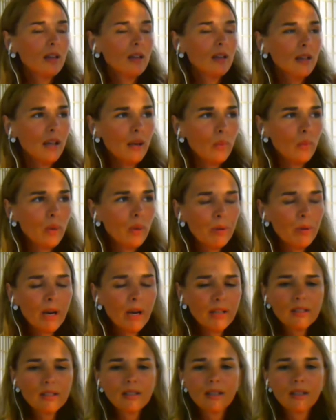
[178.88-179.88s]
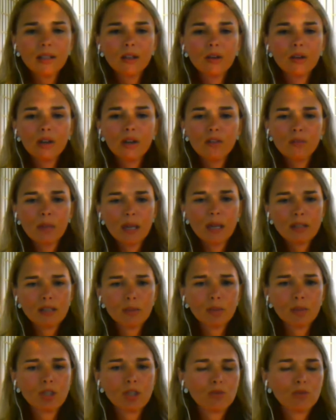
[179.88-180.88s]
Yeah, we practice integrative medicine,
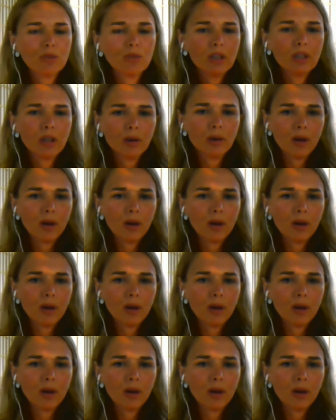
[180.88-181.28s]
which is really a,